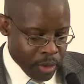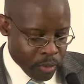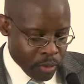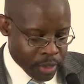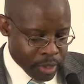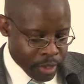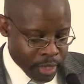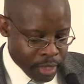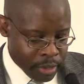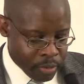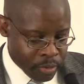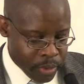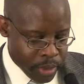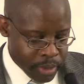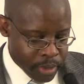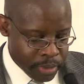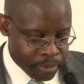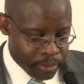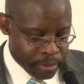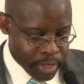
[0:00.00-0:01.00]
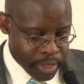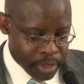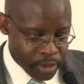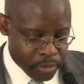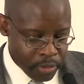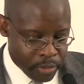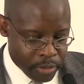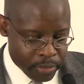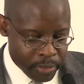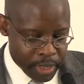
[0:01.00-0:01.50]
what a nice welcome. Thank you
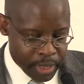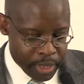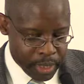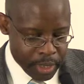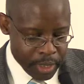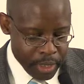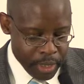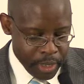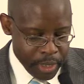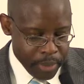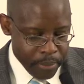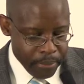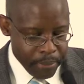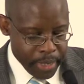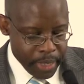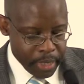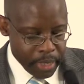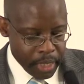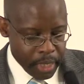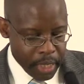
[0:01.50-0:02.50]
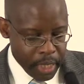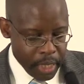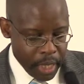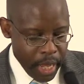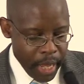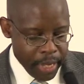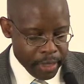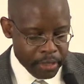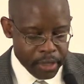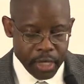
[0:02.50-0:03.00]
so much. But
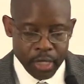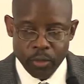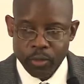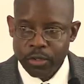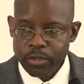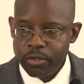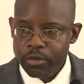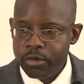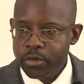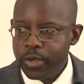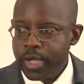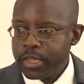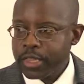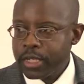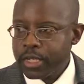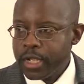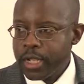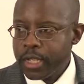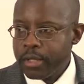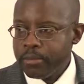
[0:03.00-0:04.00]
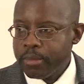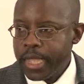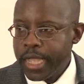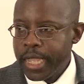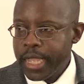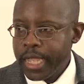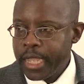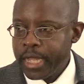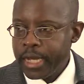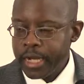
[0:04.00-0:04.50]
I think it was true at the time.
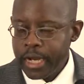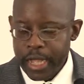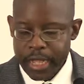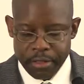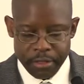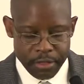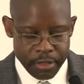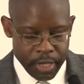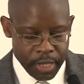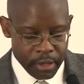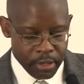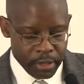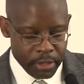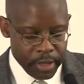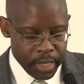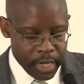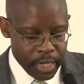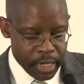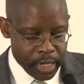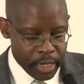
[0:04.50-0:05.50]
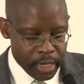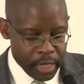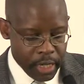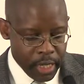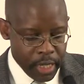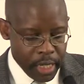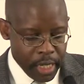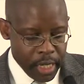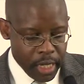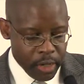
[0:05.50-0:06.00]
And I think that
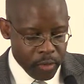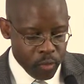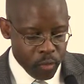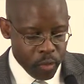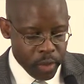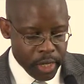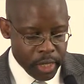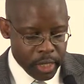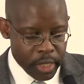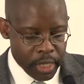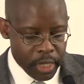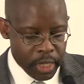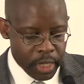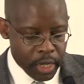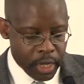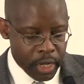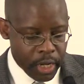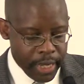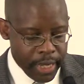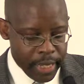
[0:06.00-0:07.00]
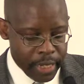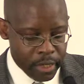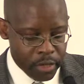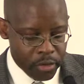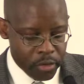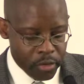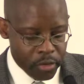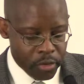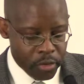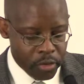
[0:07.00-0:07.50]
it really led
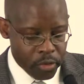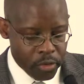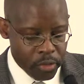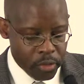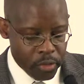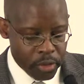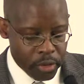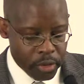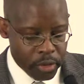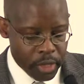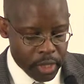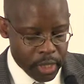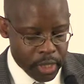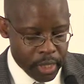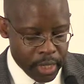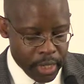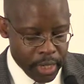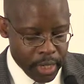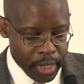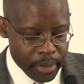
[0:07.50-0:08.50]
to the